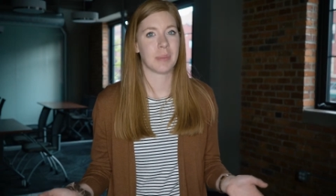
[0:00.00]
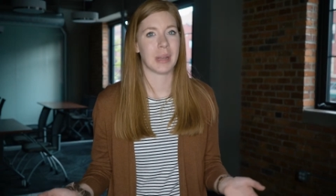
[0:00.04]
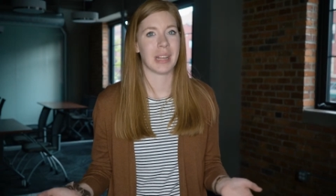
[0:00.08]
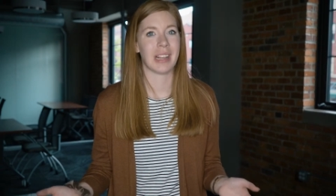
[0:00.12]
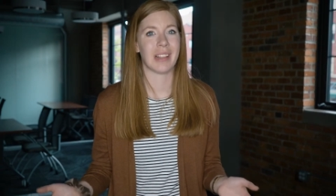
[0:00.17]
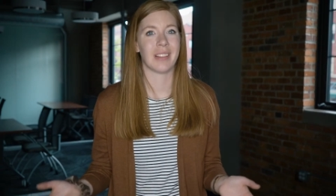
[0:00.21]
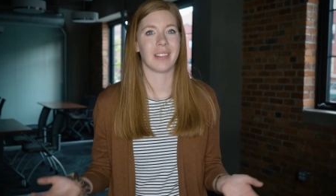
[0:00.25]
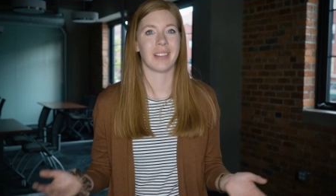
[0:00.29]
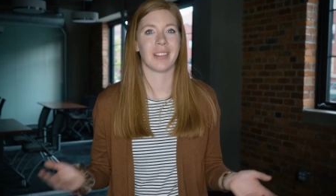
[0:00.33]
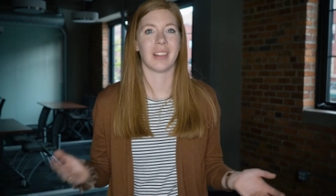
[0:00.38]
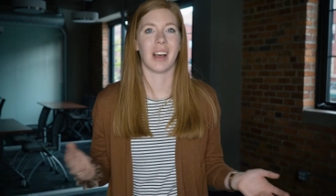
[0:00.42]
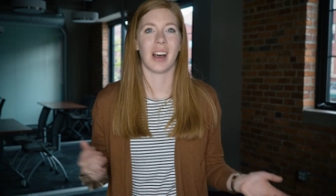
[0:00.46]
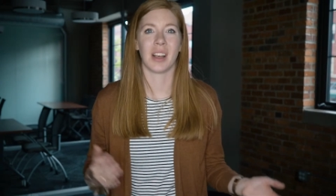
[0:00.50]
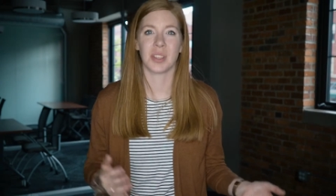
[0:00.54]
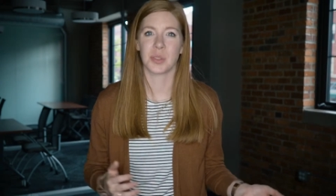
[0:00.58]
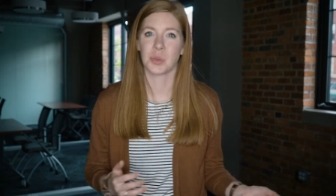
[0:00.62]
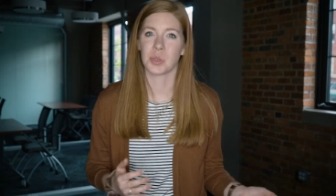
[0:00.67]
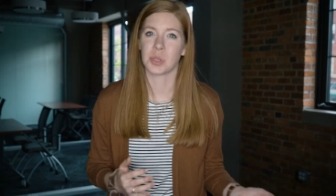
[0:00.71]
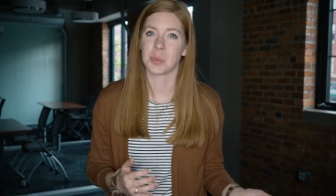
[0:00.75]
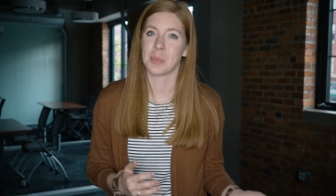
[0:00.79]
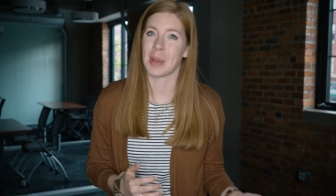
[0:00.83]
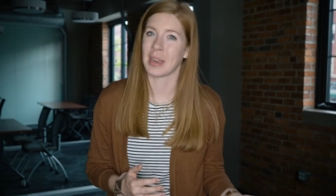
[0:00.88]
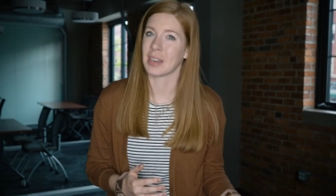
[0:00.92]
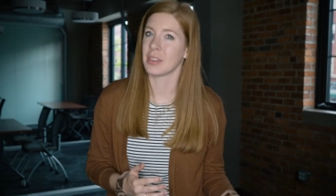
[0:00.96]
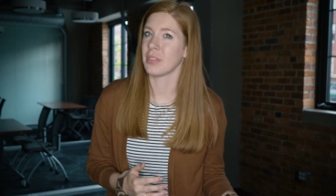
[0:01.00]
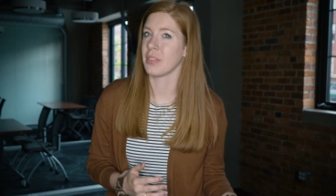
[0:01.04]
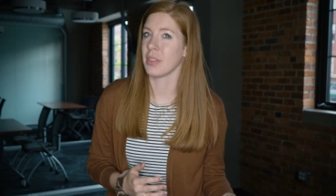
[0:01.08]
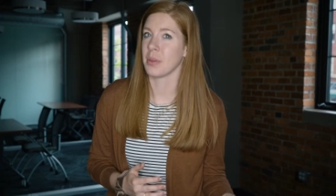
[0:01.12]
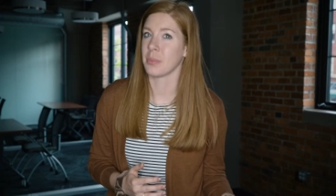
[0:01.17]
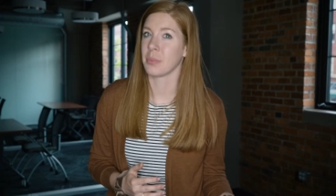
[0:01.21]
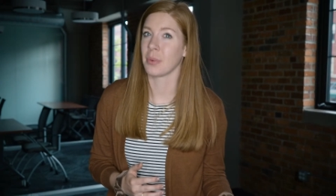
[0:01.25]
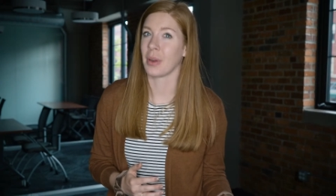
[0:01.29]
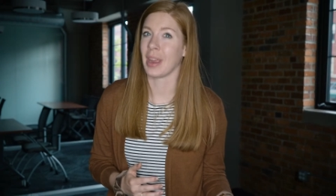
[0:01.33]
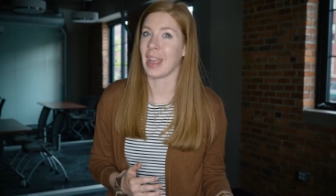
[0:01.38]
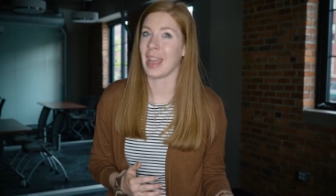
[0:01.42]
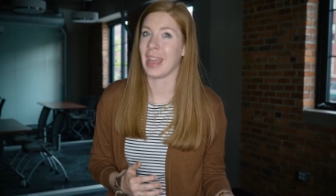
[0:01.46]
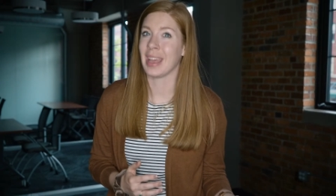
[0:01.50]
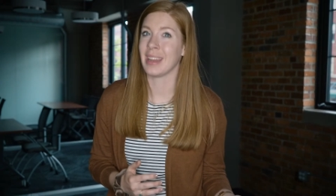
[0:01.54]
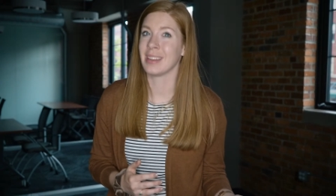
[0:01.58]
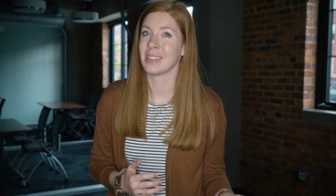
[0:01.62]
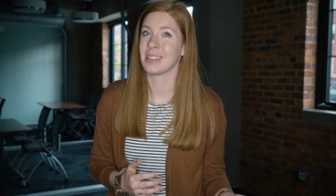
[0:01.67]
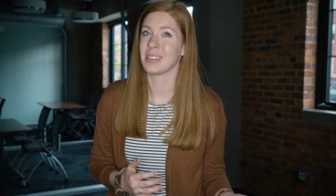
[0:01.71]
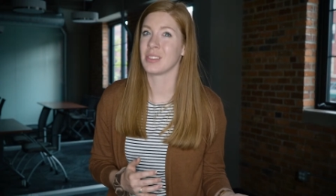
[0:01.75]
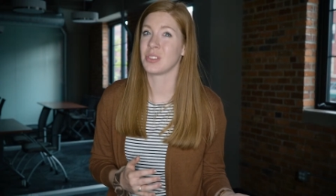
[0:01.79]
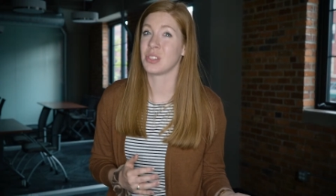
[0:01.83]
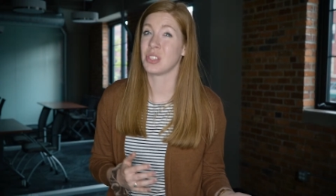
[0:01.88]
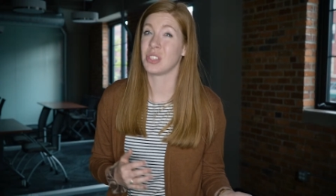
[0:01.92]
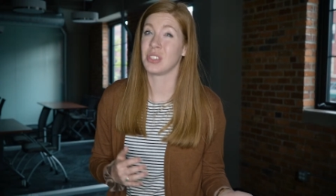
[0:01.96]
but lost respect for the
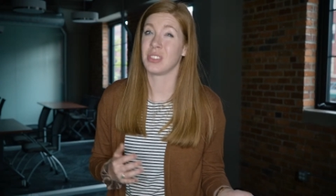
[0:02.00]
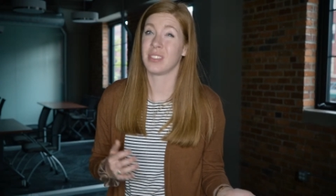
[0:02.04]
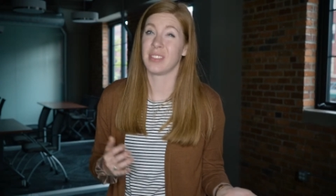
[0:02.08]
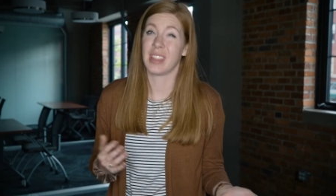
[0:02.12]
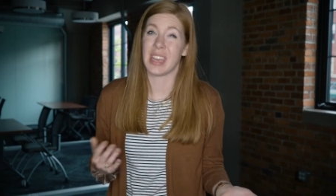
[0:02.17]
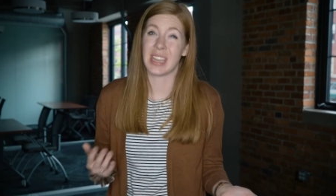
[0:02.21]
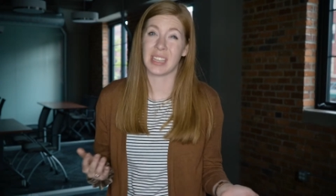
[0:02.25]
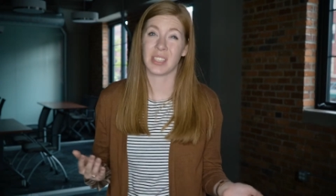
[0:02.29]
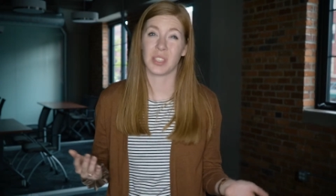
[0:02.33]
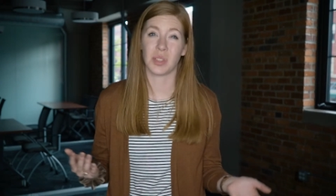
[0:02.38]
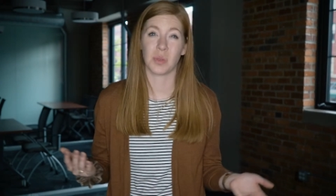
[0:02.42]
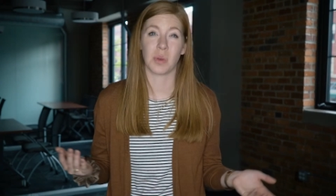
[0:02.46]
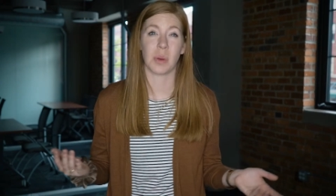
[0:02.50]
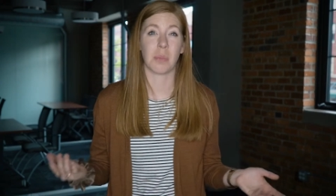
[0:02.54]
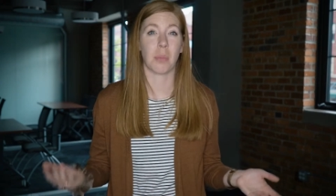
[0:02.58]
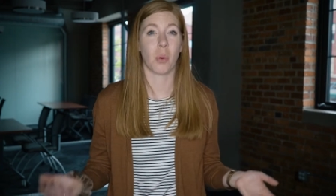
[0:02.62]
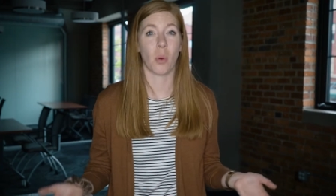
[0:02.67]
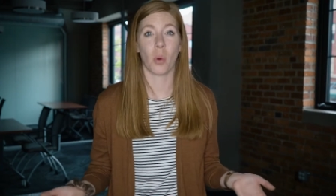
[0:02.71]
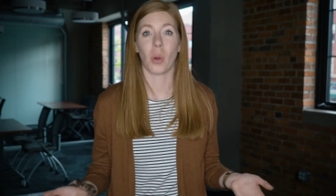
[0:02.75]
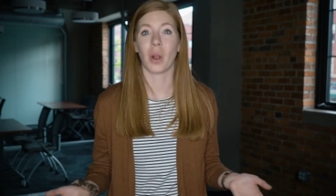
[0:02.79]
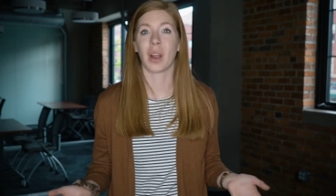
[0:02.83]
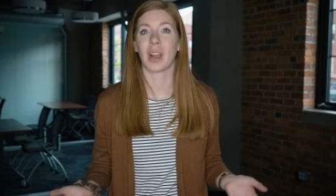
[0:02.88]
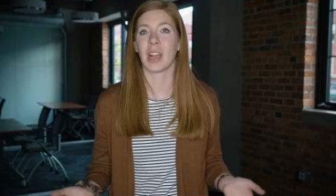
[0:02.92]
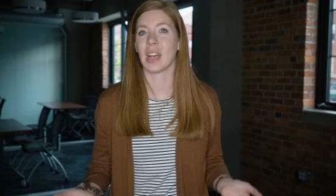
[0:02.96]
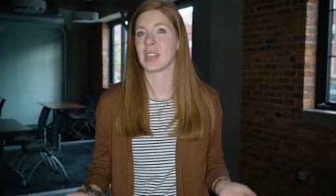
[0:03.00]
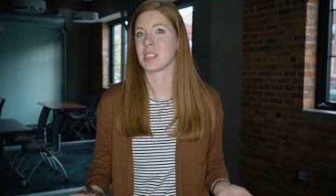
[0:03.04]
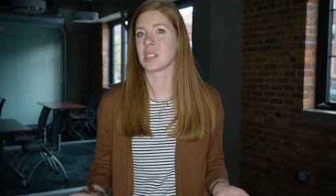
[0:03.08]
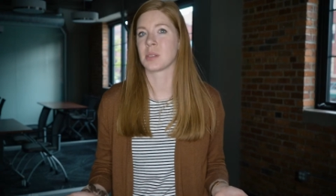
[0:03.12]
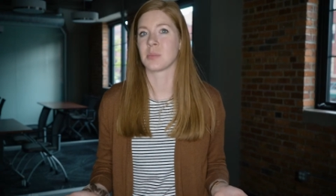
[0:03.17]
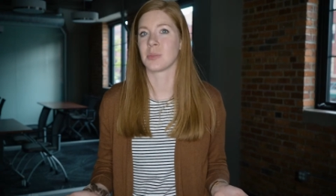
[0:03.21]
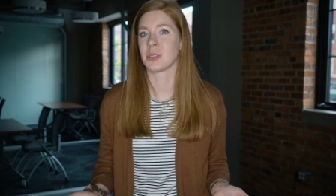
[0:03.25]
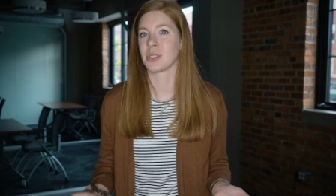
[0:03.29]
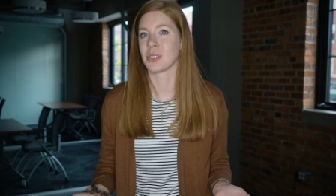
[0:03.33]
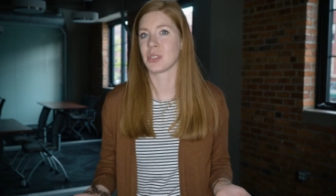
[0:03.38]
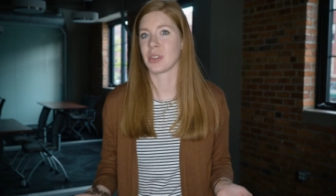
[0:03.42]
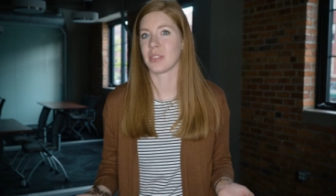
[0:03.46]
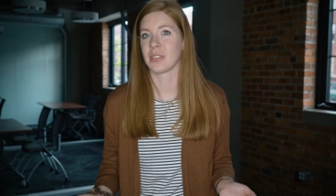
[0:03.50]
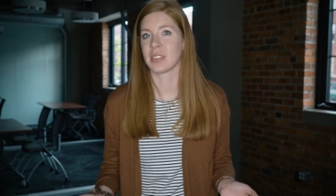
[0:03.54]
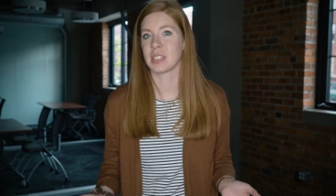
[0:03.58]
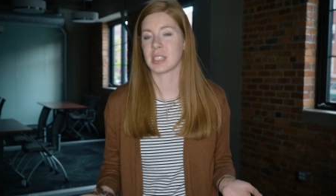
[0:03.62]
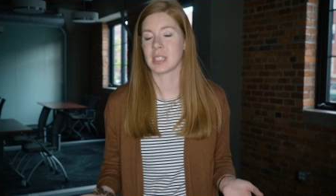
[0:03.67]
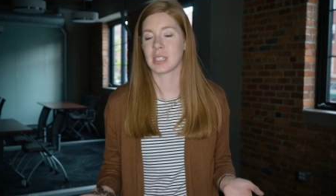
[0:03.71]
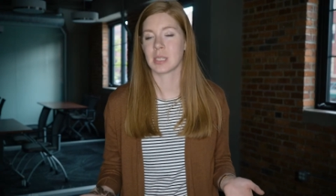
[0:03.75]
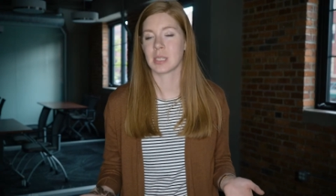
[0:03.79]
brand thanks to a poor customer service